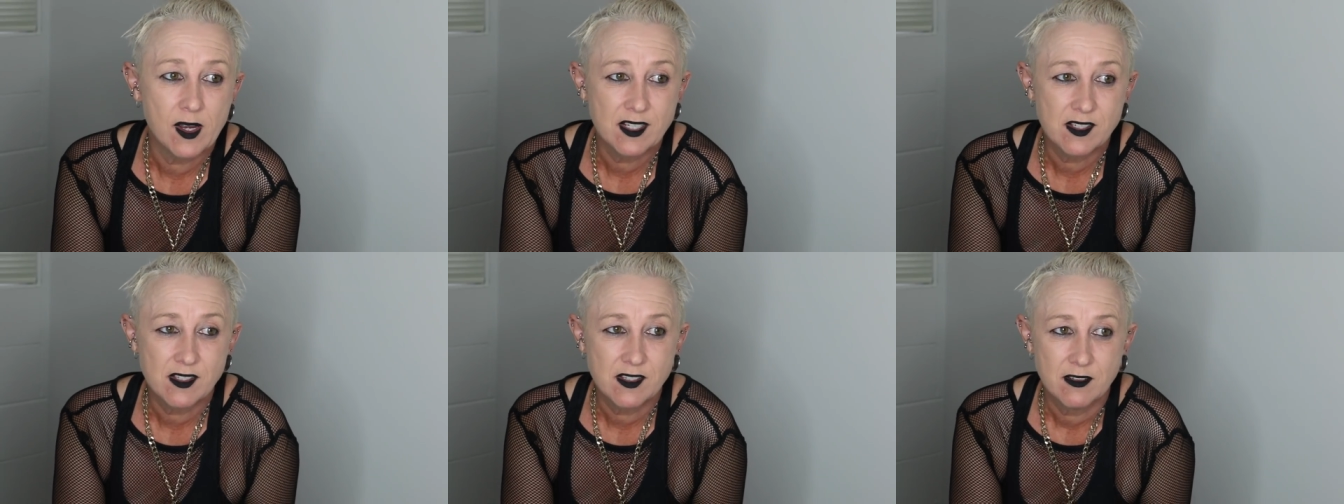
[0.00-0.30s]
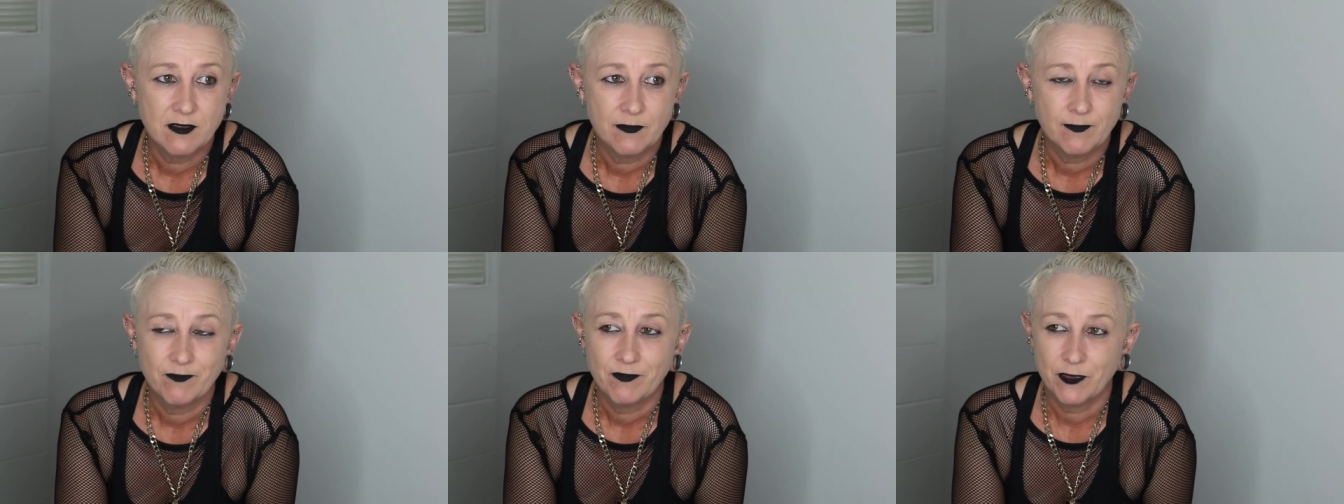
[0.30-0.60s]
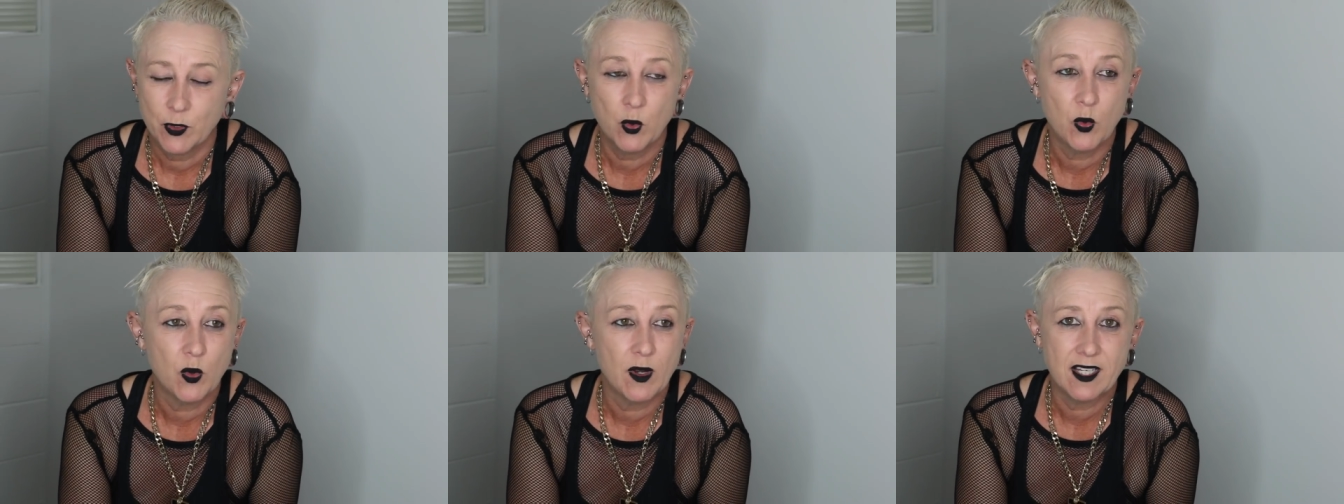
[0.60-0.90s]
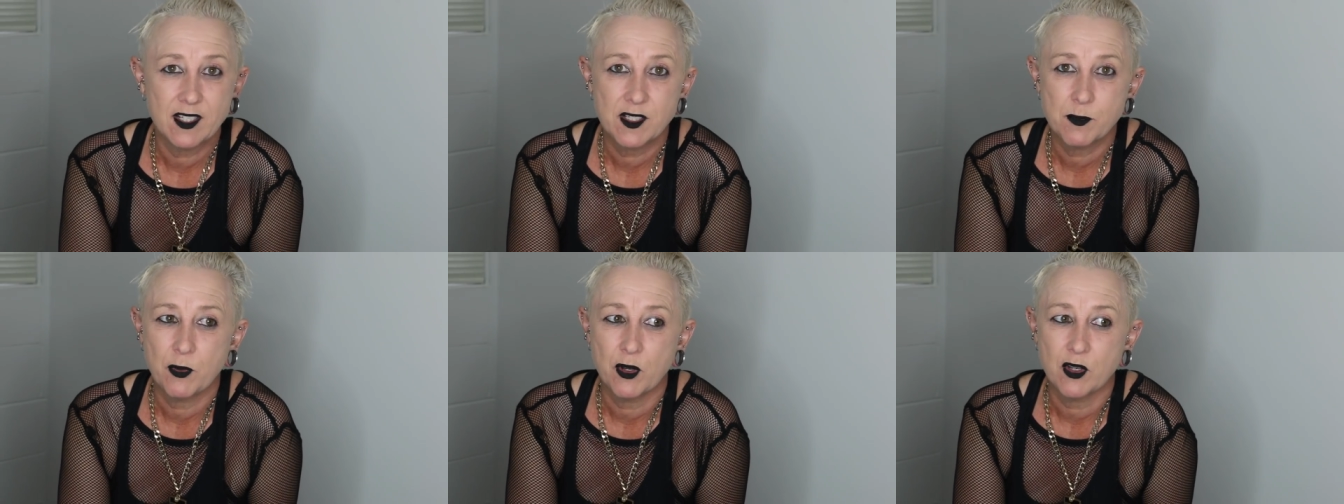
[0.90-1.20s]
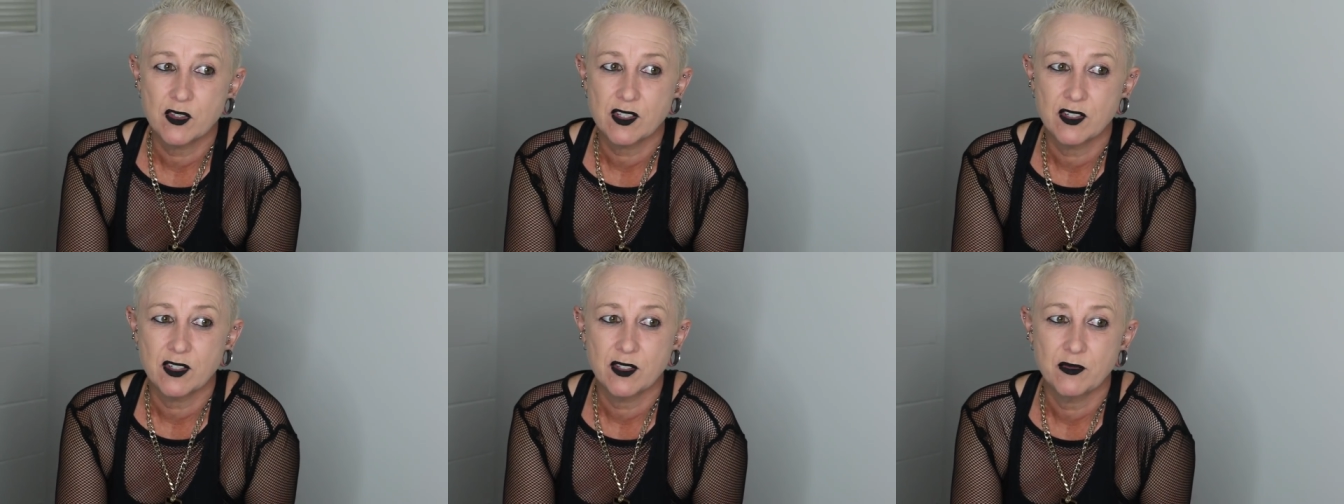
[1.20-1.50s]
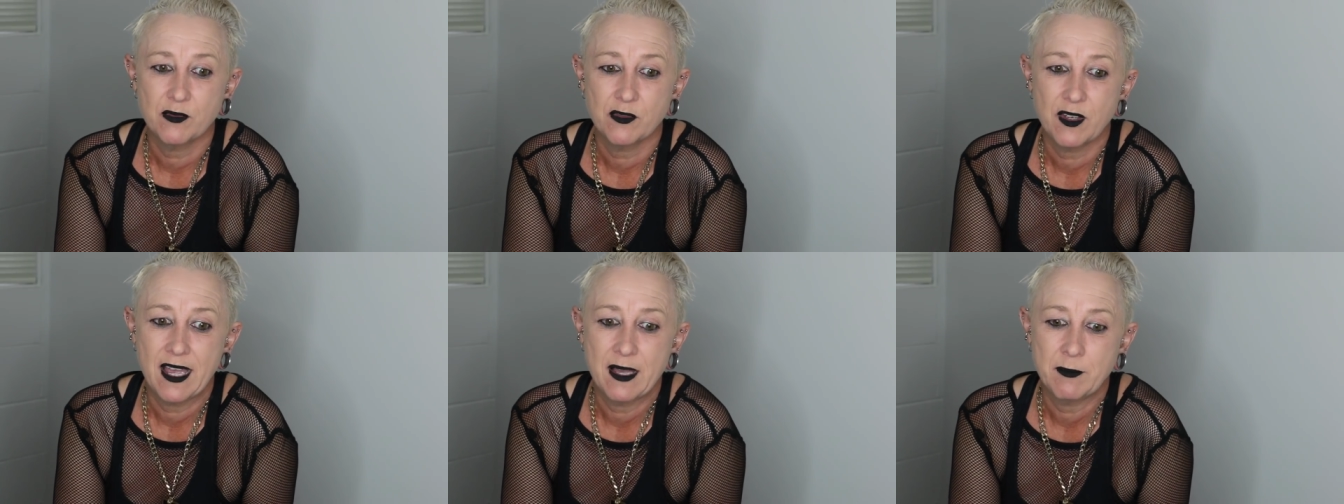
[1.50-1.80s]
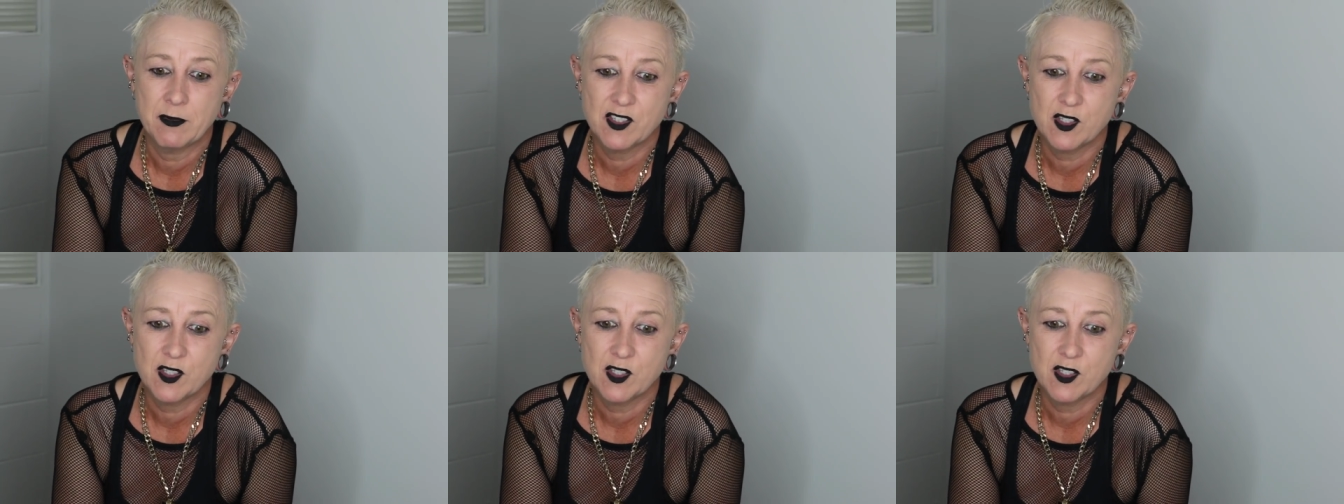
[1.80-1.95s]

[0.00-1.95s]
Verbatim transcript: on the shoes always positive um,